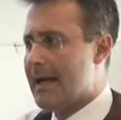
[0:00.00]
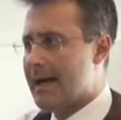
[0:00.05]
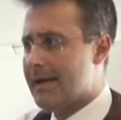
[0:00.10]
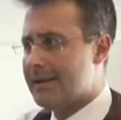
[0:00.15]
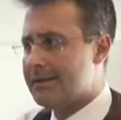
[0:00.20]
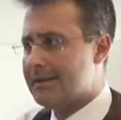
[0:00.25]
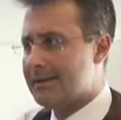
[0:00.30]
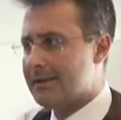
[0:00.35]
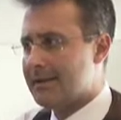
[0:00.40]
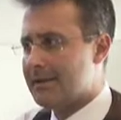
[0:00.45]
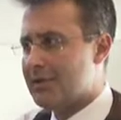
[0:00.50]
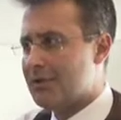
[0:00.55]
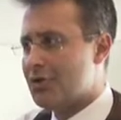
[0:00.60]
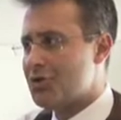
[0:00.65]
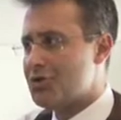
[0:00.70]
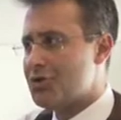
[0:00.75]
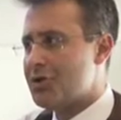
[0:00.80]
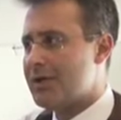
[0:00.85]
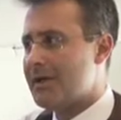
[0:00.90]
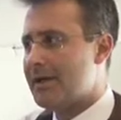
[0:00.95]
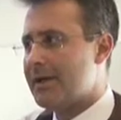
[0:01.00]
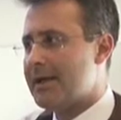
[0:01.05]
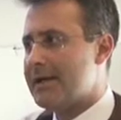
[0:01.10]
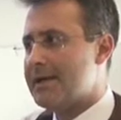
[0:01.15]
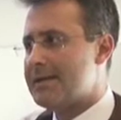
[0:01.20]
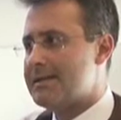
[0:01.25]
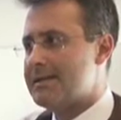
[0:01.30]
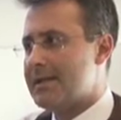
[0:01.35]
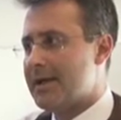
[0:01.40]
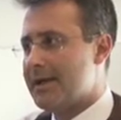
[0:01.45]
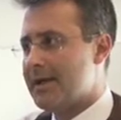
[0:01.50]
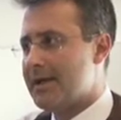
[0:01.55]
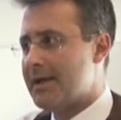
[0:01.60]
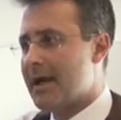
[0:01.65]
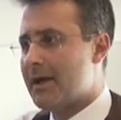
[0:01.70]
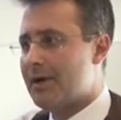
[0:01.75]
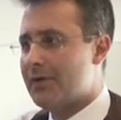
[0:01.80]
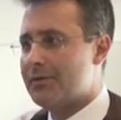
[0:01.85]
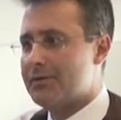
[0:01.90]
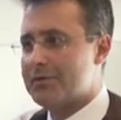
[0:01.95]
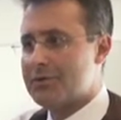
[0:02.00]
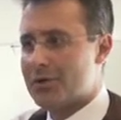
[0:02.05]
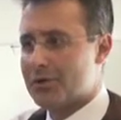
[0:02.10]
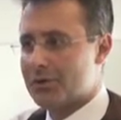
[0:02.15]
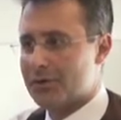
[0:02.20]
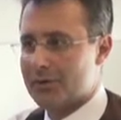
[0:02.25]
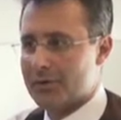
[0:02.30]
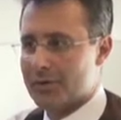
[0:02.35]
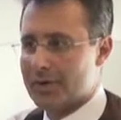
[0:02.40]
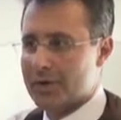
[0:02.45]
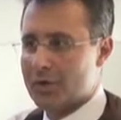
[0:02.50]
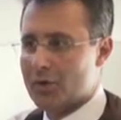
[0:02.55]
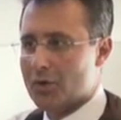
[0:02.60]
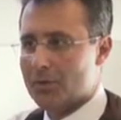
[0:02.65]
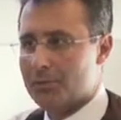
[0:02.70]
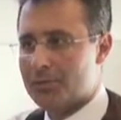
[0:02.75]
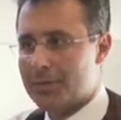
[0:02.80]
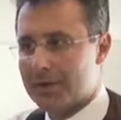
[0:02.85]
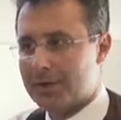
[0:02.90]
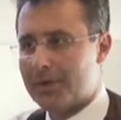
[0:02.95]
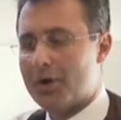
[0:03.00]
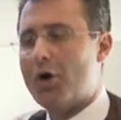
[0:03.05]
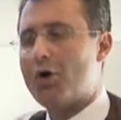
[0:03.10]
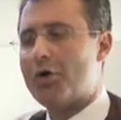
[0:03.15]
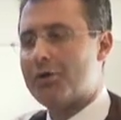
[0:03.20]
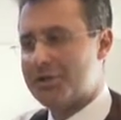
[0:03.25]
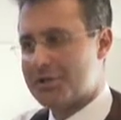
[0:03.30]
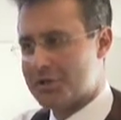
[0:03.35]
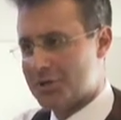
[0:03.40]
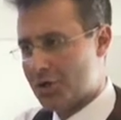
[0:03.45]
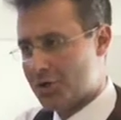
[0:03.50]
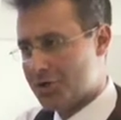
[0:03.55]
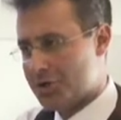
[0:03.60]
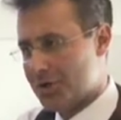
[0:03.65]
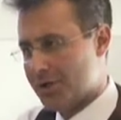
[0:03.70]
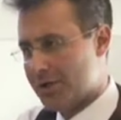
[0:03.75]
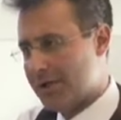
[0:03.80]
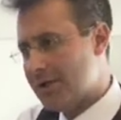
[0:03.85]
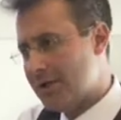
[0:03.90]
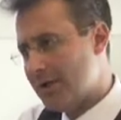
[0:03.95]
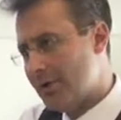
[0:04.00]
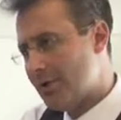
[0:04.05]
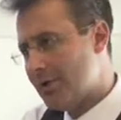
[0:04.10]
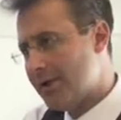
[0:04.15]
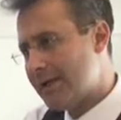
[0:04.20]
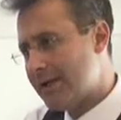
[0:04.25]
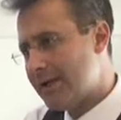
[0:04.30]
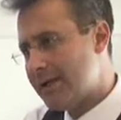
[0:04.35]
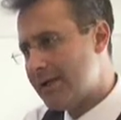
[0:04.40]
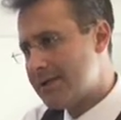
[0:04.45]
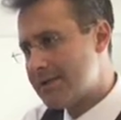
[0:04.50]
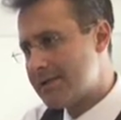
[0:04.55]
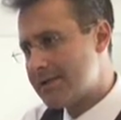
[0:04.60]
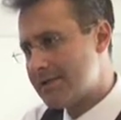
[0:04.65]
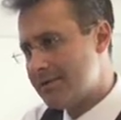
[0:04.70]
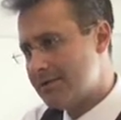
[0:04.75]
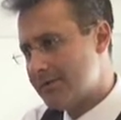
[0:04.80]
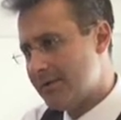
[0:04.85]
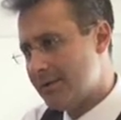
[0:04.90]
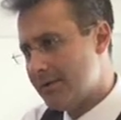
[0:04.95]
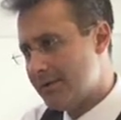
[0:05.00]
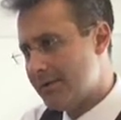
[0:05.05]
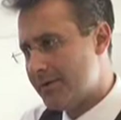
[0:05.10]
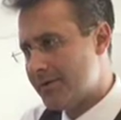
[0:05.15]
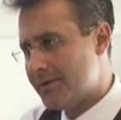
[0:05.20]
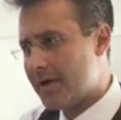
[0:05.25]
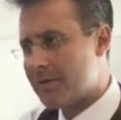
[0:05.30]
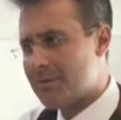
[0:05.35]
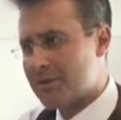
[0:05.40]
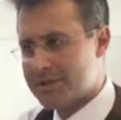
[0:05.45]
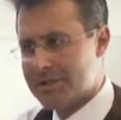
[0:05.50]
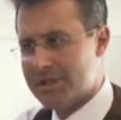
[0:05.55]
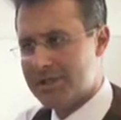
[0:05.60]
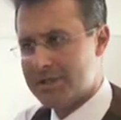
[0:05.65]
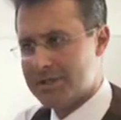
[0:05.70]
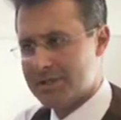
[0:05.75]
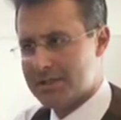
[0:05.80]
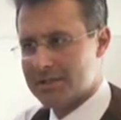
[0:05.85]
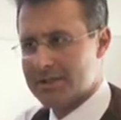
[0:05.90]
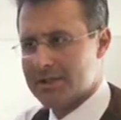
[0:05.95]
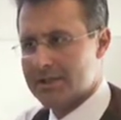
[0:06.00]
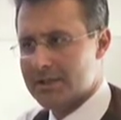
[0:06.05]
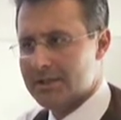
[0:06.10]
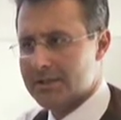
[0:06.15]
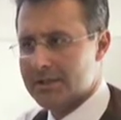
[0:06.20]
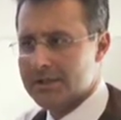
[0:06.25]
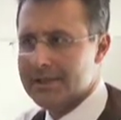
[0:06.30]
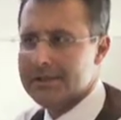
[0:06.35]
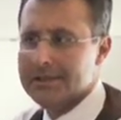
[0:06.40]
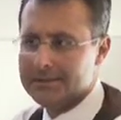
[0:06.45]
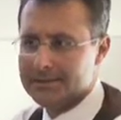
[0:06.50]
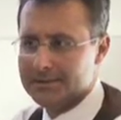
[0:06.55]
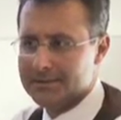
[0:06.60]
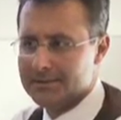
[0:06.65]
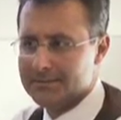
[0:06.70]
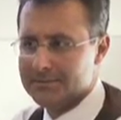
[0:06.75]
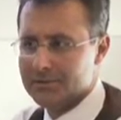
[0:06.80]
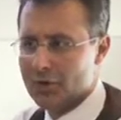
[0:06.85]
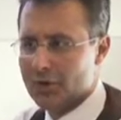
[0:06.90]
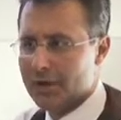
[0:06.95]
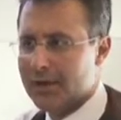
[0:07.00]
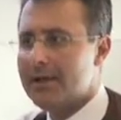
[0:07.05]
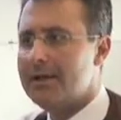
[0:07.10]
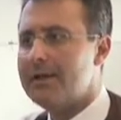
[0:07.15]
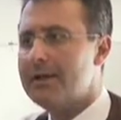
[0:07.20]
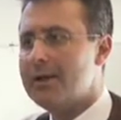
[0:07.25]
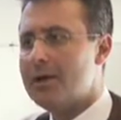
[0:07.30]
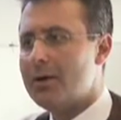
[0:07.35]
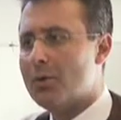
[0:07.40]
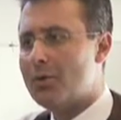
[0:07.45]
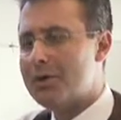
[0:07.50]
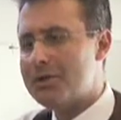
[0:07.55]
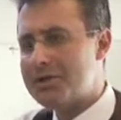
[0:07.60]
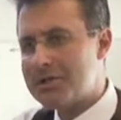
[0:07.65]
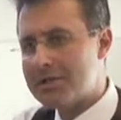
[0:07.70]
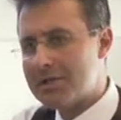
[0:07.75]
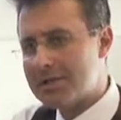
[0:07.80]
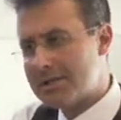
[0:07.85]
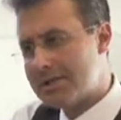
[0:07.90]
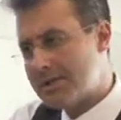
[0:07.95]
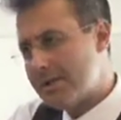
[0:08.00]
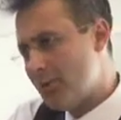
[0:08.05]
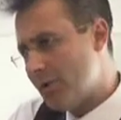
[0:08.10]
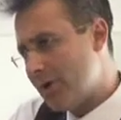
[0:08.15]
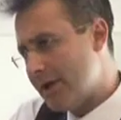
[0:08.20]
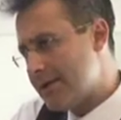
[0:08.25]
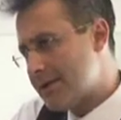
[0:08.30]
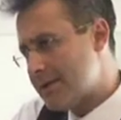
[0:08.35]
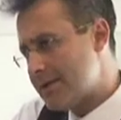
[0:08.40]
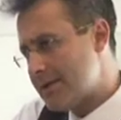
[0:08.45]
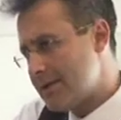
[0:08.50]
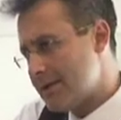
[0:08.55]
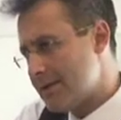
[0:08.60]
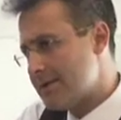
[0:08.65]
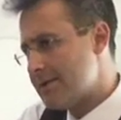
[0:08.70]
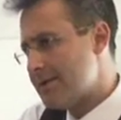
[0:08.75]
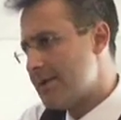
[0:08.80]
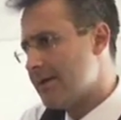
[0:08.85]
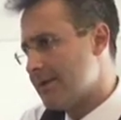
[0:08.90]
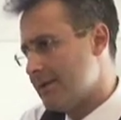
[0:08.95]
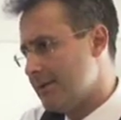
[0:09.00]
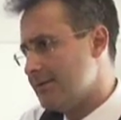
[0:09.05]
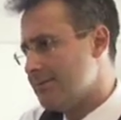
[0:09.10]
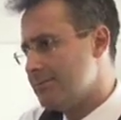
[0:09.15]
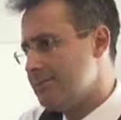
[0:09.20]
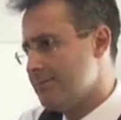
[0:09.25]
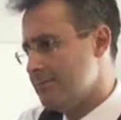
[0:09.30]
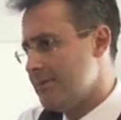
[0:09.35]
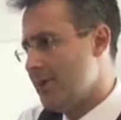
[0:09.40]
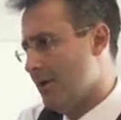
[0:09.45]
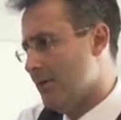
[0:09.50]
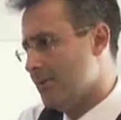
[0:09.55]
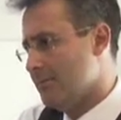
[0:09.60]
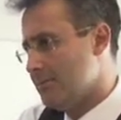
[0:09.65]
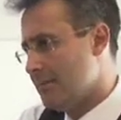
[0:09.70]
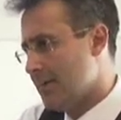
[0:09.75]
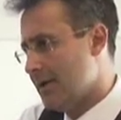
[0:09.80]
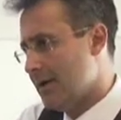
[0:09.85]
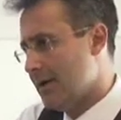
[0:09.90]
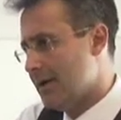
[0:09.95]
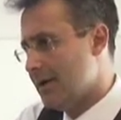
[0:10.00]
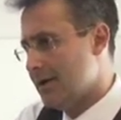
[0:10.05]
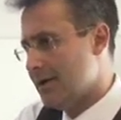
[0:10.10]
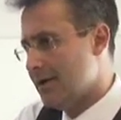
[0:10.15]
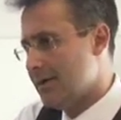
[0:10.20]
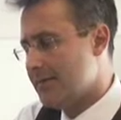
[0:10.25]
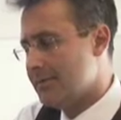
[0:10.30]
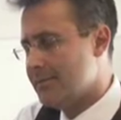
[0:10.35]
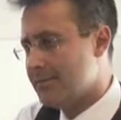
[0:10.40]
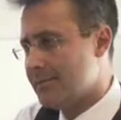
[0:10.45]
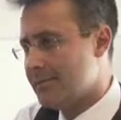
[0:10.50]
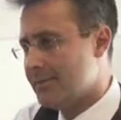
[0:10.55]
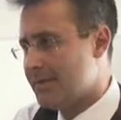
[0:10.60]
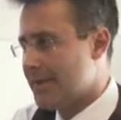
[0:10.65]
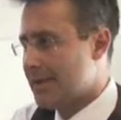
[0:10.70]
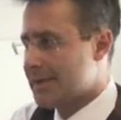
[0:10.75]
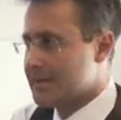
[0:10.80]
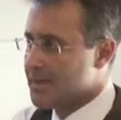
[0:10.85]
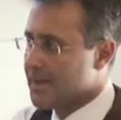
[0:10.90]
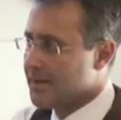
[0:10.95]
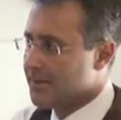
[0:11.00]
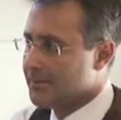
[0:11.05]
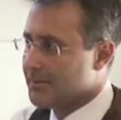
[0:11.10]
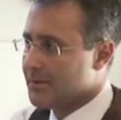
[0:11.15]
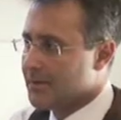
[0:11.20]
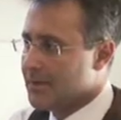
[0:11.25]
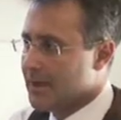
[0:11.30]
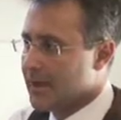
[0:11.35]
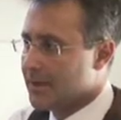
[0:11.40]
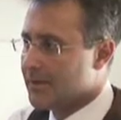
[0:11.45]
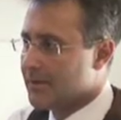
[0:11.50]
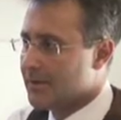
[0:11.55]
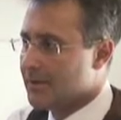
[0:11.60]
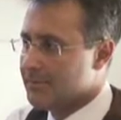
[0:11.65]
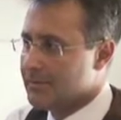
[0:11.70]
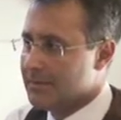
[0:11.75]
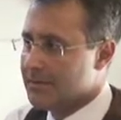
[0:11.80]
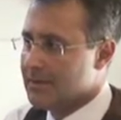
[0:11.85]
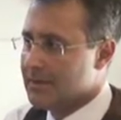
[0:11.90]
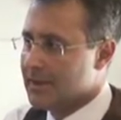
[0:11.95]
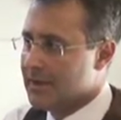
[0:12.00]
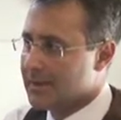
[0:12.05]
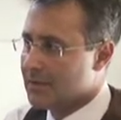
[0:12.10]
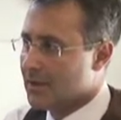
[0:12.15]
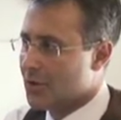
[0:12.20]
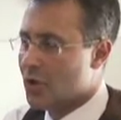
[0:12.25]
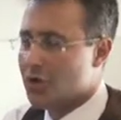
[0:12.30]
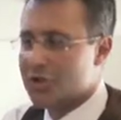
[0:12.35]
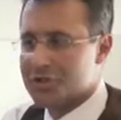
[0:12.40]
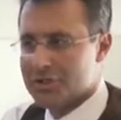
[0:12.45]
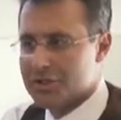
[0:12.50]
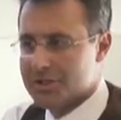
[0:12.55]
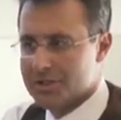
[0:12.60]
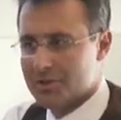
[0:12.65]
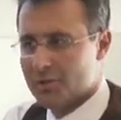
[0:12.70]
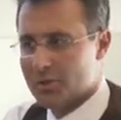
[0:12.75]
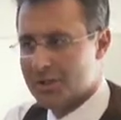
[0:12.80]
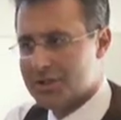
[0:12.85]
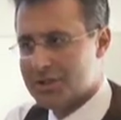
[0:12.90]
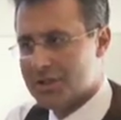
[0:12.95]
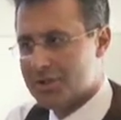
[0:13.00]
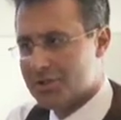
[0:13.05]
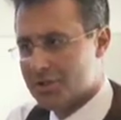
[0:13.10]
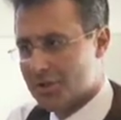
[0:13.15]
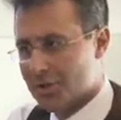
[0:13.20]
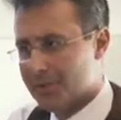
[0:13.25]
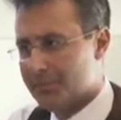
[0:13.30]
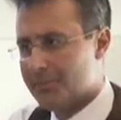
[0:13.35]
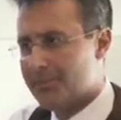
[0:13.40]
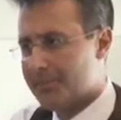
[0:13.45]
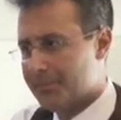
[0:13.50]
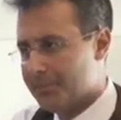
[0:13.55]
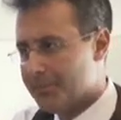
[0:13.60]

and it doesn't create any kind of sort of, you can call burn or destruction. It only creates thermal changes, heat, okay, which stimulates certain, things like the collagen stimulation and so on.